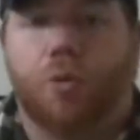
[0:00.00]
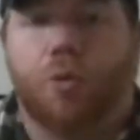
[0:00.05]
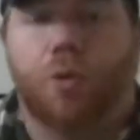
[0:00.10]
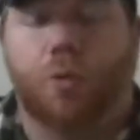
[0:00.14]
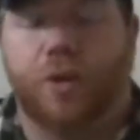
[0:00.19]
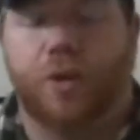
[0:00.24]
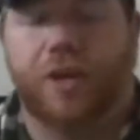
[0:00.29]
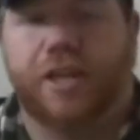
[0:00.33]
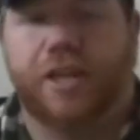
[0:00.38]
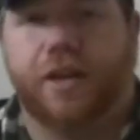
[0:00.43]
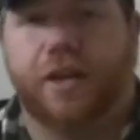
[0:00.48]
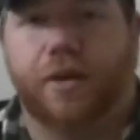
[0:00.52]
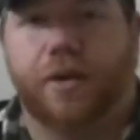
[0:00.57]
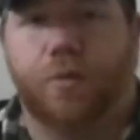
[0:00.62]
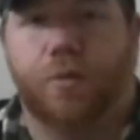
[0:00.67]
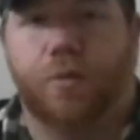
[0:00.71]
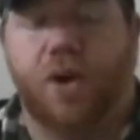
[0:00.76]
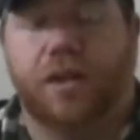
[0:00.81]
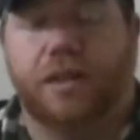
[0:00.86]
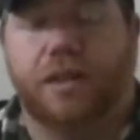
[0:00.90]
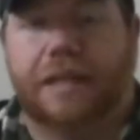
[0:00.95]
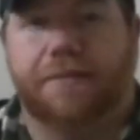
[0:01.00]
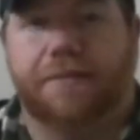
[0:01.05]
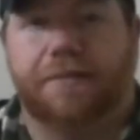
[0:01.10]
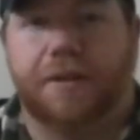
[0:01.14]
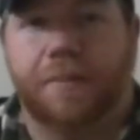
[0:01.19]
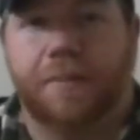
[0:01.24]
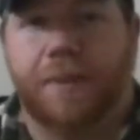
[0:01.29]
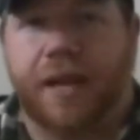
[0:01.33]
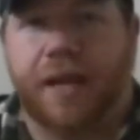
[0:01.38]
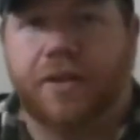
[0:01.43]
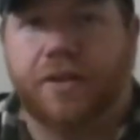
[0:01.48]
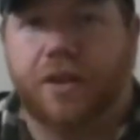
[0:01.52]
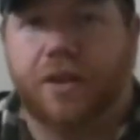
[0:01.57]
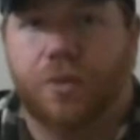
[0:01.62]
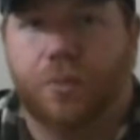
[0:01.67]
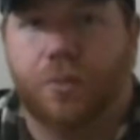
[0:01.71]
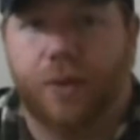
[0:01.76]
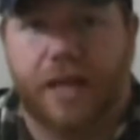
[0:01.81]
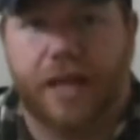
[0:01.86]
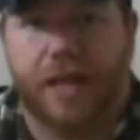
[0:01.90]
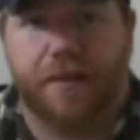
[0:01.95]
Well, we here at Wildlife Commando,
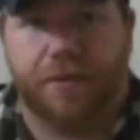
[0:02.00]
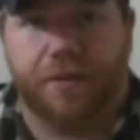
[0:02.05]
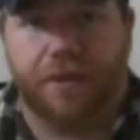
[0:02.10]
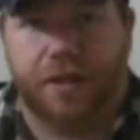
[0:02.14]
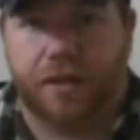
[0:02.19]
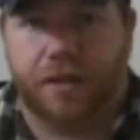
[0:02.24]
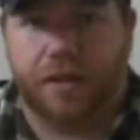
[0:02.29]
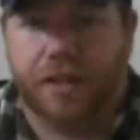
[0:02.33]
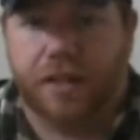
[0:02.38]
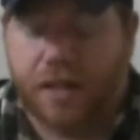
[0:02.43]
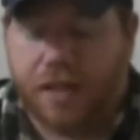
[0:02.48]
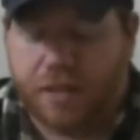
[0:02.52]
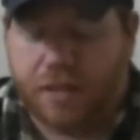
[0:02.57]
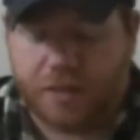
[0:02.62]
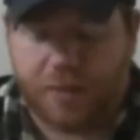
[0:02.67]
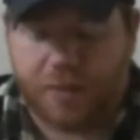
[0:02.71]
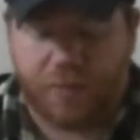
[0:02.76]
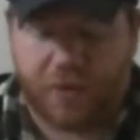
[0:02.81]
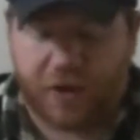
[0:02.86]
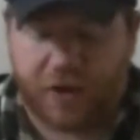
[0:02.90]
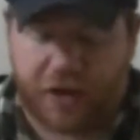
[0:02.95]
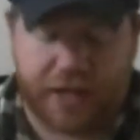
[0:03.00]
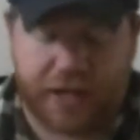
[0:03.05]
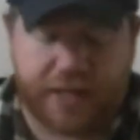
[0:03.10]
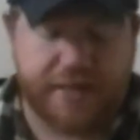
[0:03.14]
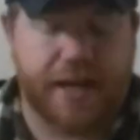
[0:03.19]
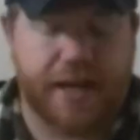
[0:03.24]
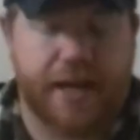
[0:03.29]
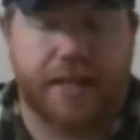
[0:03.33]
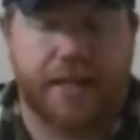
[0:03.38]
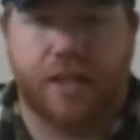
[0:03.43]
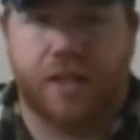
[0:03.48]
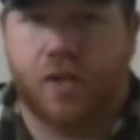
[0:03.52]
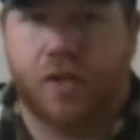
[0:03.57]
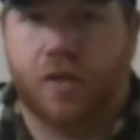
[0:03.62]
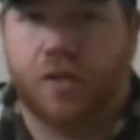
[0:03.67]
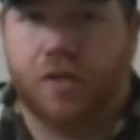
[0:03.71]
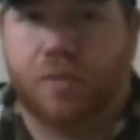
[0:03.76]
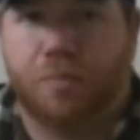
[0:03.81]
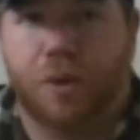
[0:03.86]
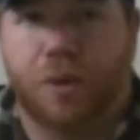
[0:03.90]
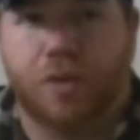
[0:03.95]
we have some very exciting
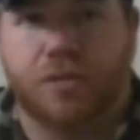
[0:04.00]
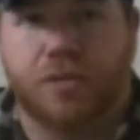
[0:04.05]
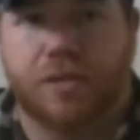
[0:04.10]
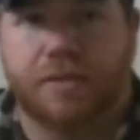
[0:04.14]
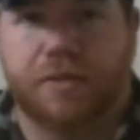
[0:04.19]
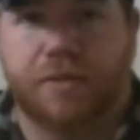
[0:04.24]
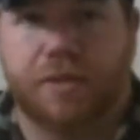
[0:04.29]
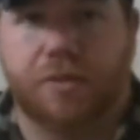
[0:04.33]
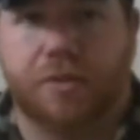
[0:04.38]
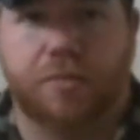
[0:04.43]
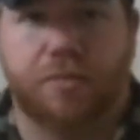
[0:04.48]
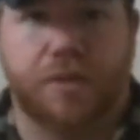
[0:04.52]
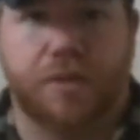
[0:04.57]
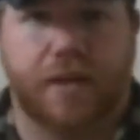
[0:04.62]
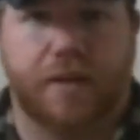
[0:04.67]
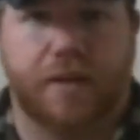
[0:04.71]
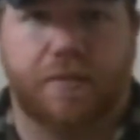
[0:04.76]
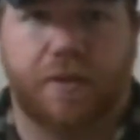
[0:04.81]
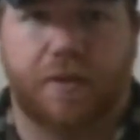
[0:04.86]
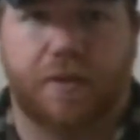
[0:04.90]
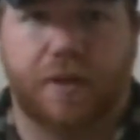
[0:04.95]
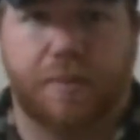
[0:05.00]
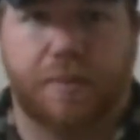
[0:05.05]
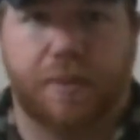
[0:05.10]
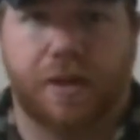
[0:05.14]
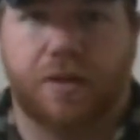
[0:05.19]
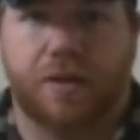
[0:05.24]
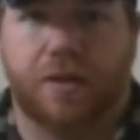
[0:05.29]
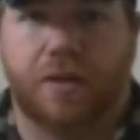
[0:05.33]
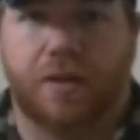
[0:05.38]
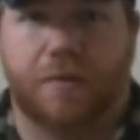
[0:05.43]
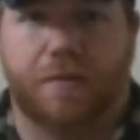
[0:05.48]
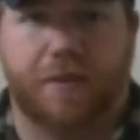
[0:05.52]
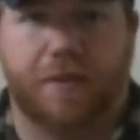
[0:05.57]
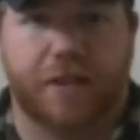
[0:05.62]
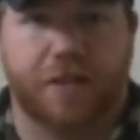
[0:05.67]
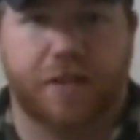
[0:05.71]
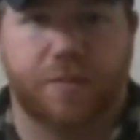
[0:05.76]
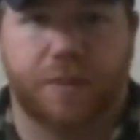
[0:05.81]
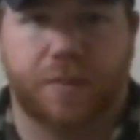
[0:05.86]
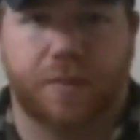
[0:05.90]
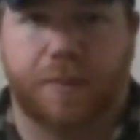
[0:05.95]
news. Most of you that have already been on our
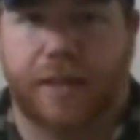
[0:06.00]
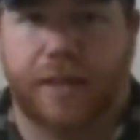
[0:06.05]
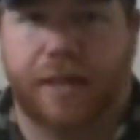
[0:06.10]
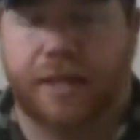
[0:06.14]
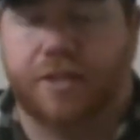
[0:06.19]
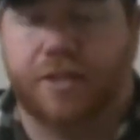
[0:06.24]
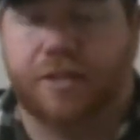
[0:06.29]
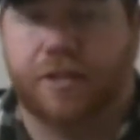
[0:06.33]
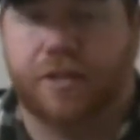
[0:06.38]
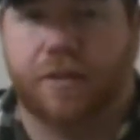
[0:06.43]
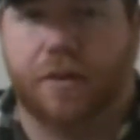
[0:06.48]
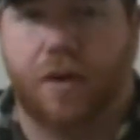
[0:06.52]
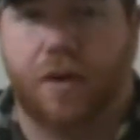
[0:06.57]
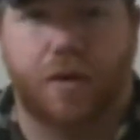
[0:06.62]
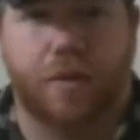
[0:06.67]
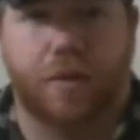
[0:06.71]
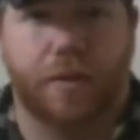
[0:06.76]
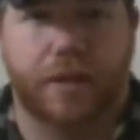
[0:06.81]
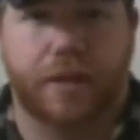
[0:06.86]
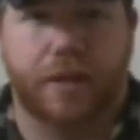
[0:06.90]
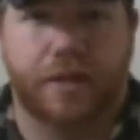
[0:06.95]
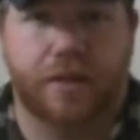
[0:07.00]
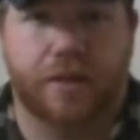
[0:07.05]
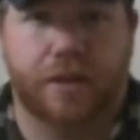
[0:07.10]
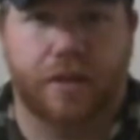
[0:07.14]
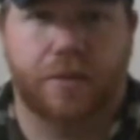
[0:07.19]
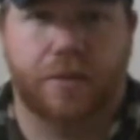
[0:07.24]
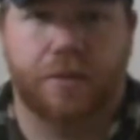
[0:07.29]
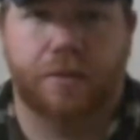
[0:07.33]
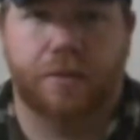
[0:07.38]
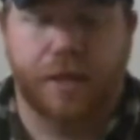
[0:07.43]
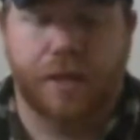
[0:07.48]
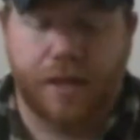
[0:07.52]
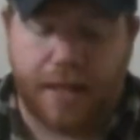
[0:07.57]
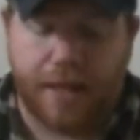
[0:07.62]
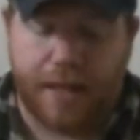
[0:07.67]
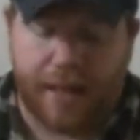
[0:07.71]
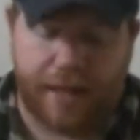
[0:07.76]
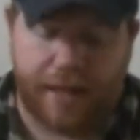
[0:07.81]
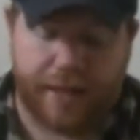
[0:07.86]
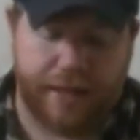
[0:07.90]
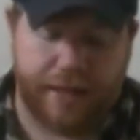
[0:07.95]
Facebook page have already know,
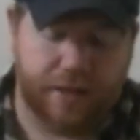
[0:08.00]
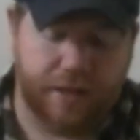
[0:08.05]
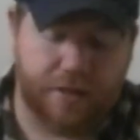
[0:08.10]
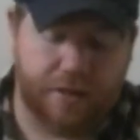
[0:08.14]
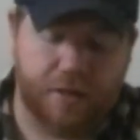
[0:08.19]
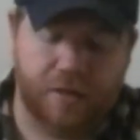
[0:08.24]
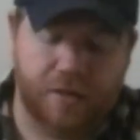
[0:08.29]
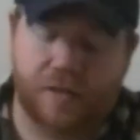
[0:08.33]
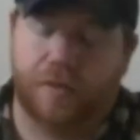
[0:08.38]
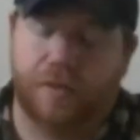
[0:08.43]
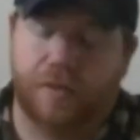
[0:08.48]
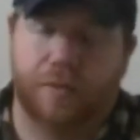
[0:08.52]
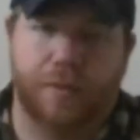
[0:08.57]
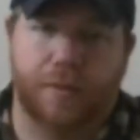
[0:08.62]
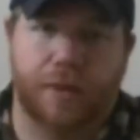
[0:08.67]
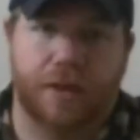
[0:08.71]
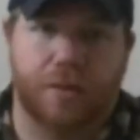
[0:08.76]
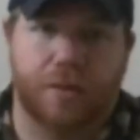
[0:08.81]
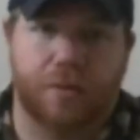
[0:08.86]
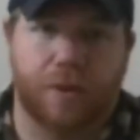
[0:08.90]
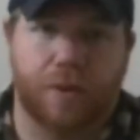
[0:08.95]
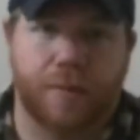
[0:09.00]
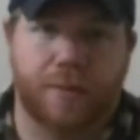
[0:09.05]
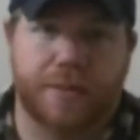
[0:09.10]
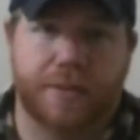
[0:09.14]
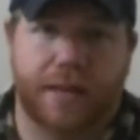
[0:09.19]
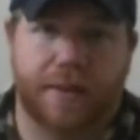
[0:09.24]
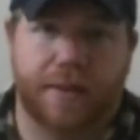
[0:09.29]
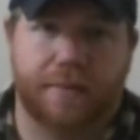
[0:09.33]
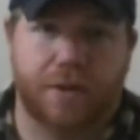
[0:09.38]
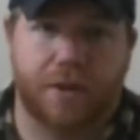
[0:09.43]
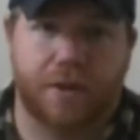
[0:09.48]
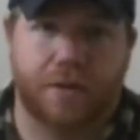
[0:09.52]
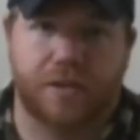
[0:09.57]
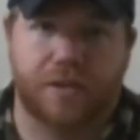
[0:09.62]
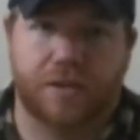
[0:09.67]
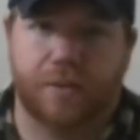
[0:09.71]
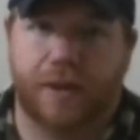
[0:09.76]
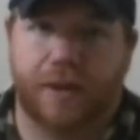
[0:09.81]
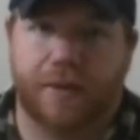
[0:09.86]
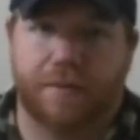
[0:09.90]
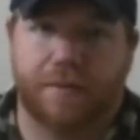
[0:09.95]
and those of you who've been to the website have
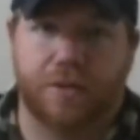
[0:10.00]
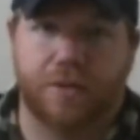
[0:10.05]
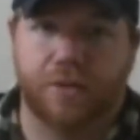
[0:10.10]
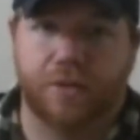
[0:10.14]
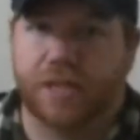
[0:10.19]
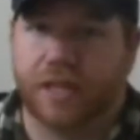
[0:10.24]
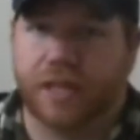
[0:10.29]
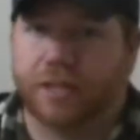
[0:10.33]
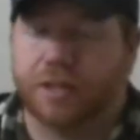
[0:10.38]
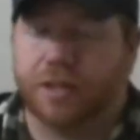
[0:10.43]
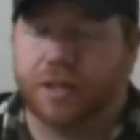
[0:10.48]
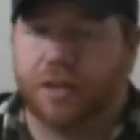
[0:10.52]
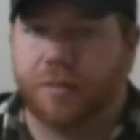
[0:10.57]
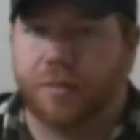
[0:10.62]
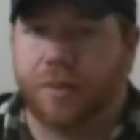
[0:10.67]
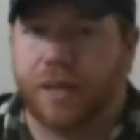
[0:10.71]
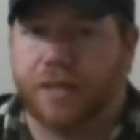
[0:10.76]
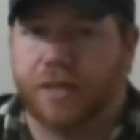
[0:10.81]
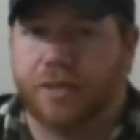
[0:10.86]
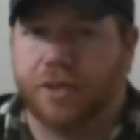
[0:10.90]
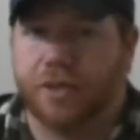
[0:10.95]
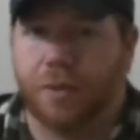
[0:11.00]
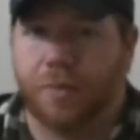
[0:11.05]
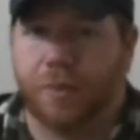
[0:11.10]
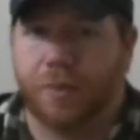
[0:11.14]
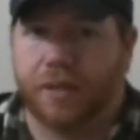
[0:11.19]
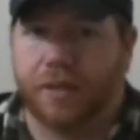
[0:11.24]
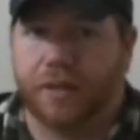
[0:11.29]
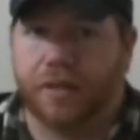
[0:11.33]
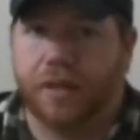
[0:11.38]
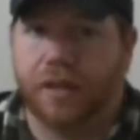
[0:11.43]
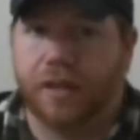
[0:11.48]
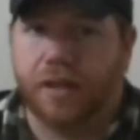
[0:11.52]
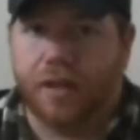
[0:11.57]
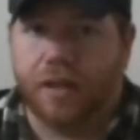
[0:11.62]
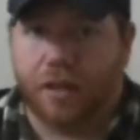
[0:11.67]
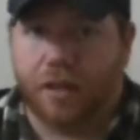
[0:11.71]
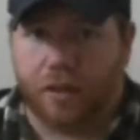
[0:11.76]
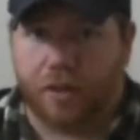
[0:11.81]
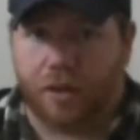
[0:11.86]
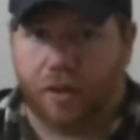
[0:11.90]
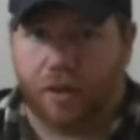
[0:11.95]
noticed that we have a new section on the page open
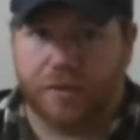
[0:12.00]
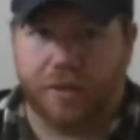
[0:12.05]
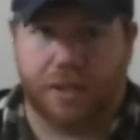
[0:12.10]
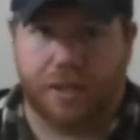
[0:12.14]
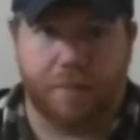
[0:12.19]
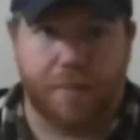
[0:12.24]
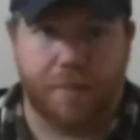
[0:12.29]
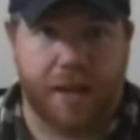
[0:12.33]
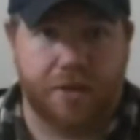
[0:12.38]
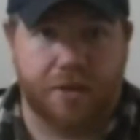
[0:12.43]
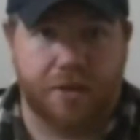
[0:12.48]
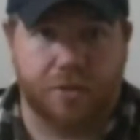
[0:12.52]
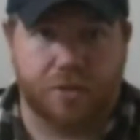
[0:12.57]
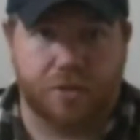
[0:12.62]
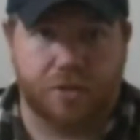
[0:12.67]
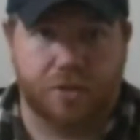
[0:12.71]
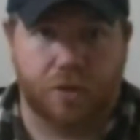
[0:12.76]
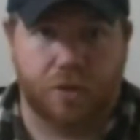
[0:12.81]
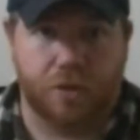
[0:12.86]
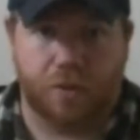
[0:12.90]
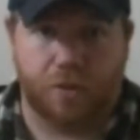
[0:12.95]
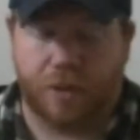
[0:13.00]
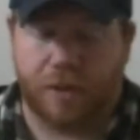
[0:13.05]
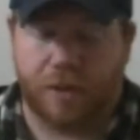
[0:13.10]
called the Commando Store.